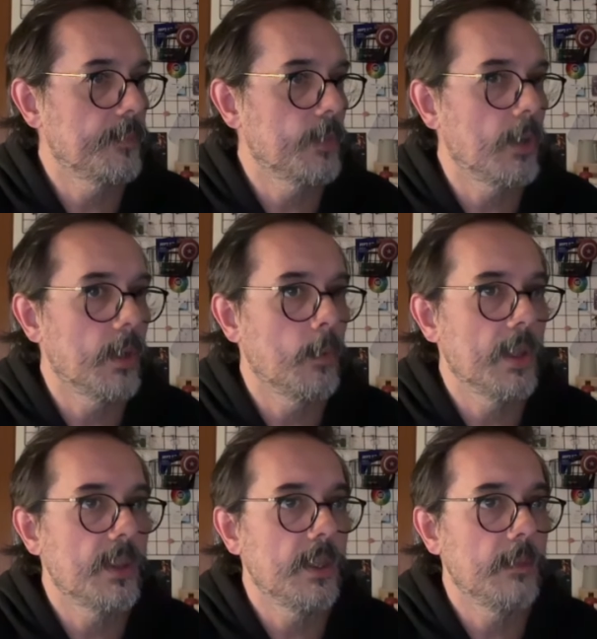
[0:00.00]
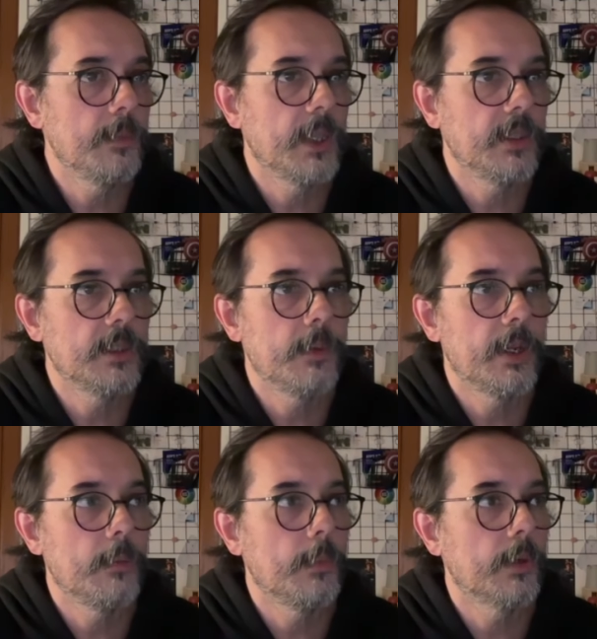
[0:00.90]
Okay, one thing that is
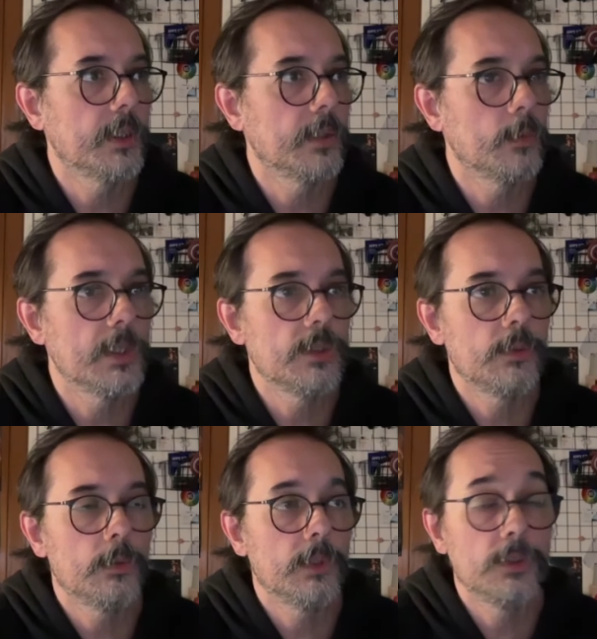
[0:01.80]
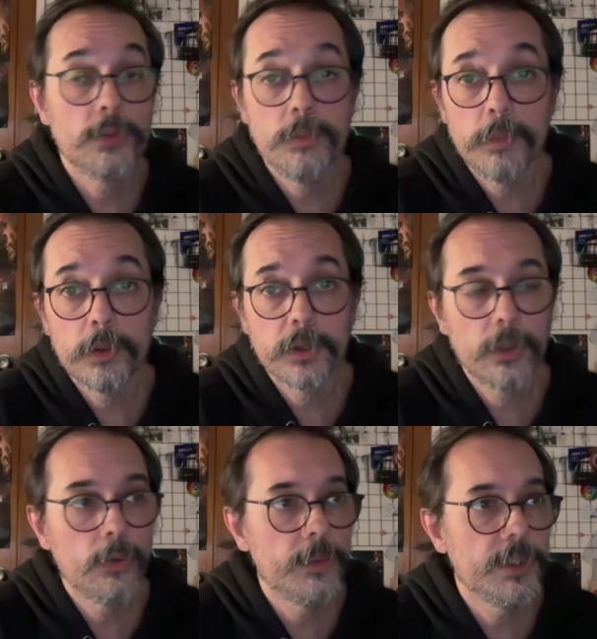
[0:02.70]
very important, when you import the
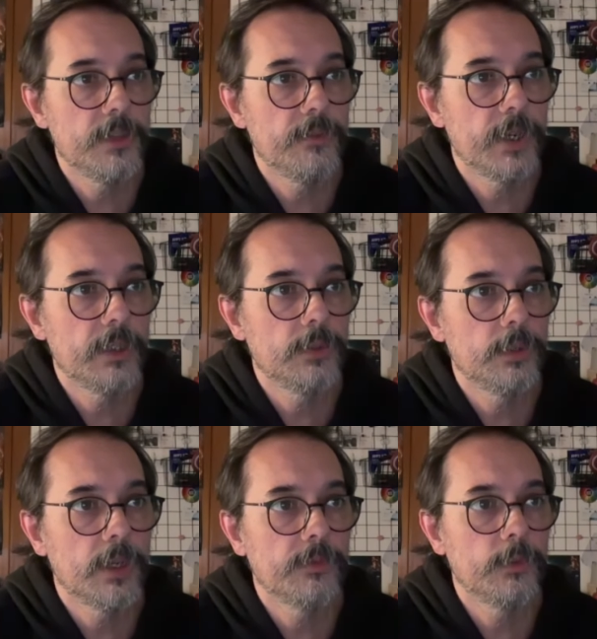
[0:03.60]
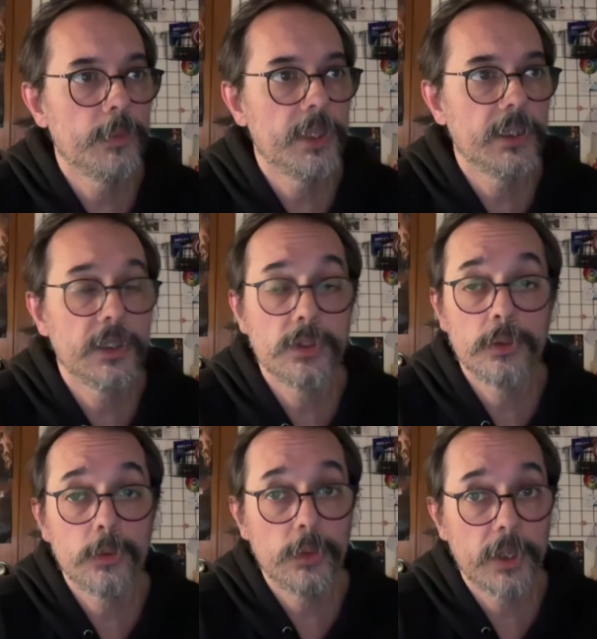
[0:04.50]
OBJ file, you have to pay
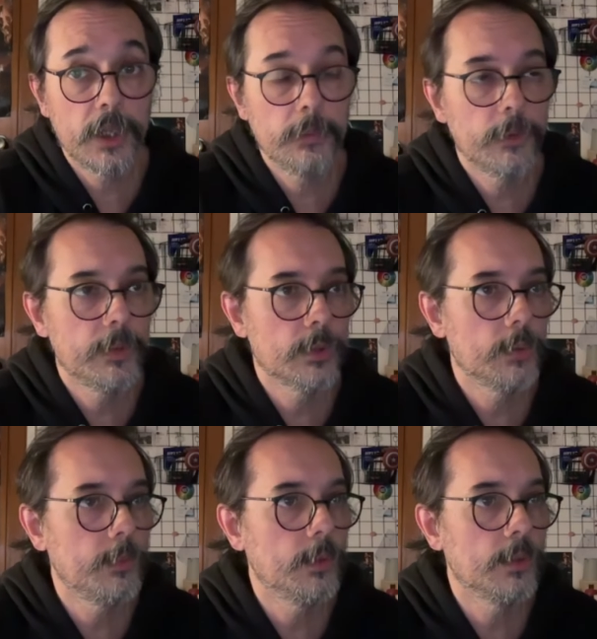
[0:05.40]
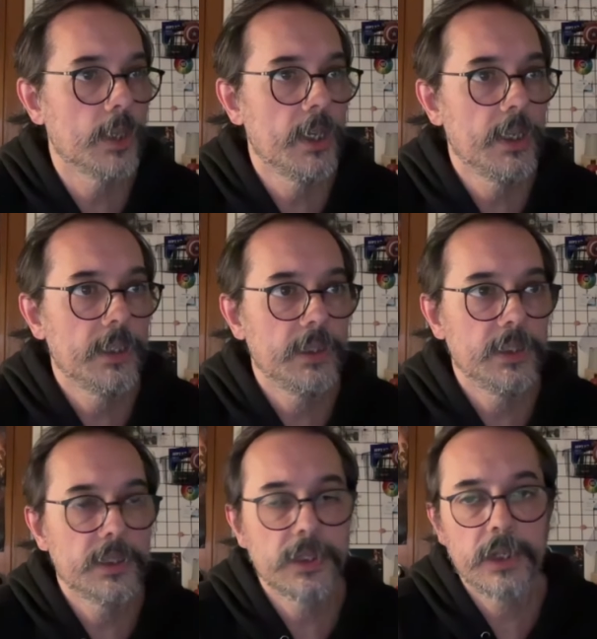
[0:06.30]
attention to the name of the subtools.
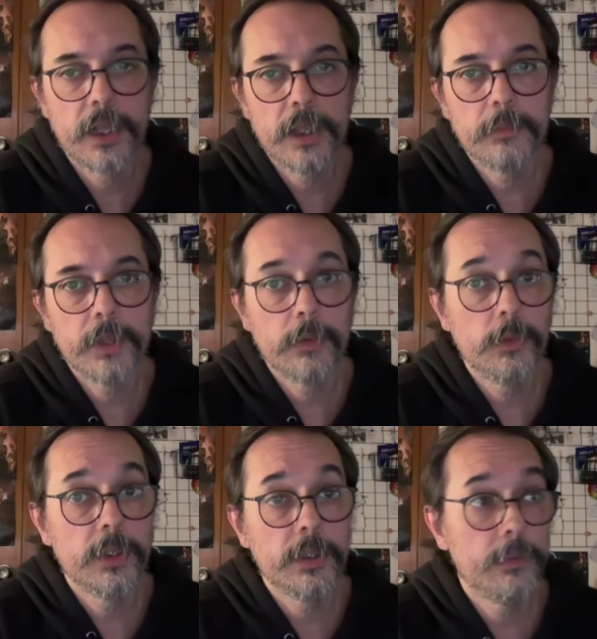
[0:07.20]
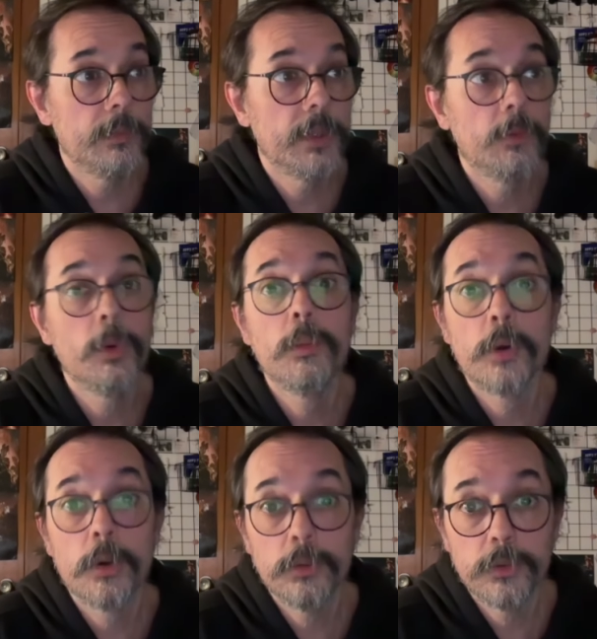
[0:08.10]
This is the name that we
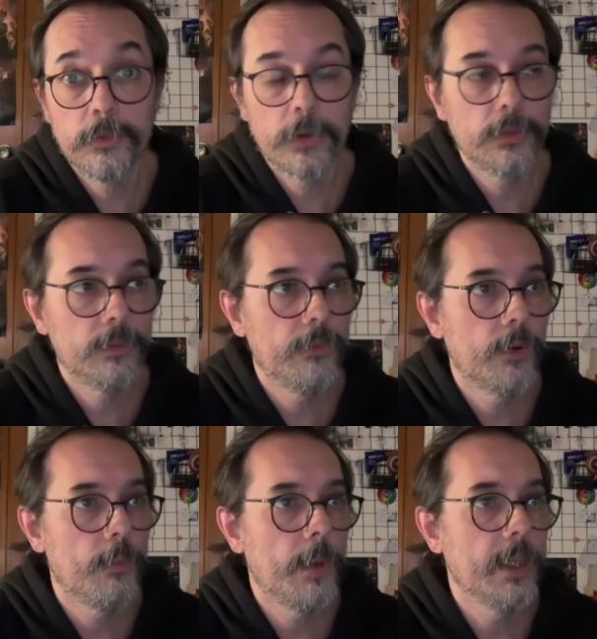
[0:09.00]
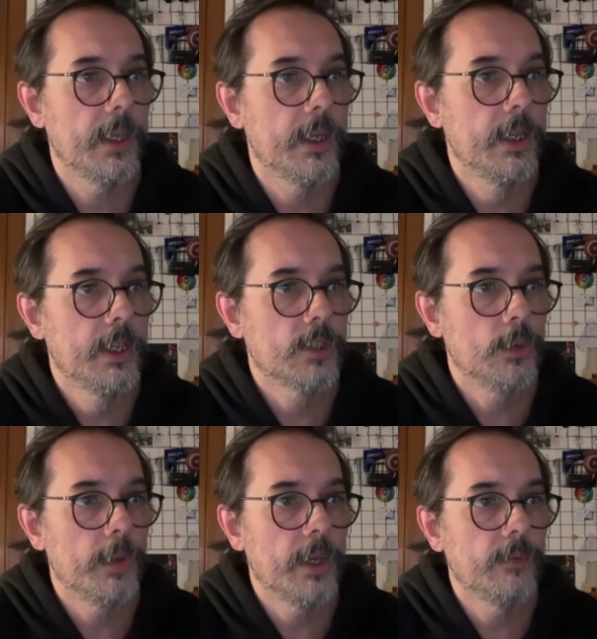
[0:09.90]
brought from Maya. So
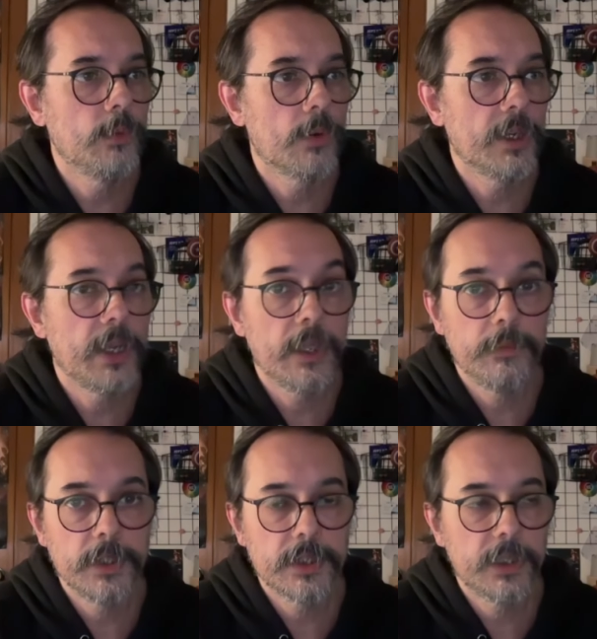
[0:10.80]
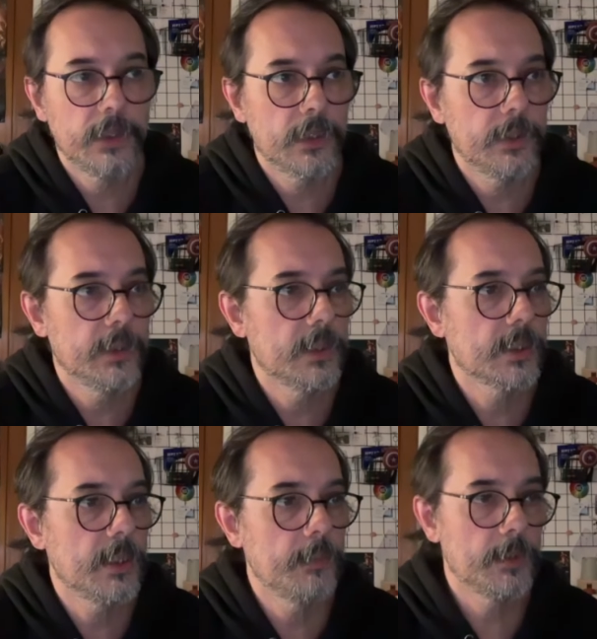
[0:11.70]
we have to rename this thing, and this
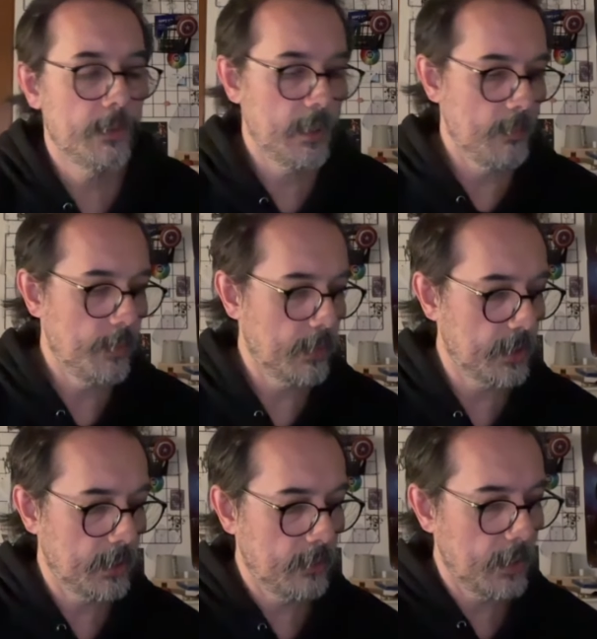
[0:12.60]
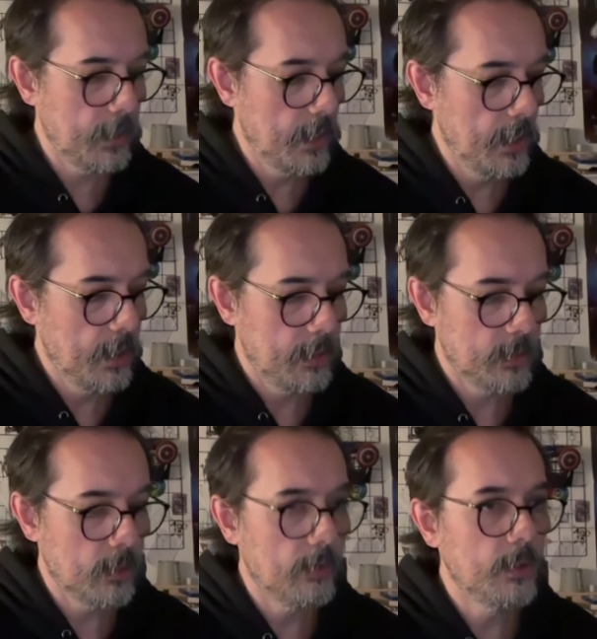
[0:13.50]
step is very important, okay? Let's
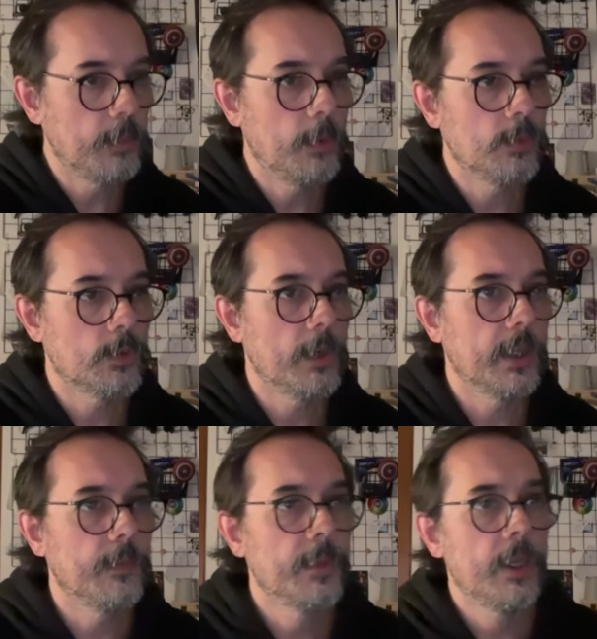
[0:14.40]
call it pose 1.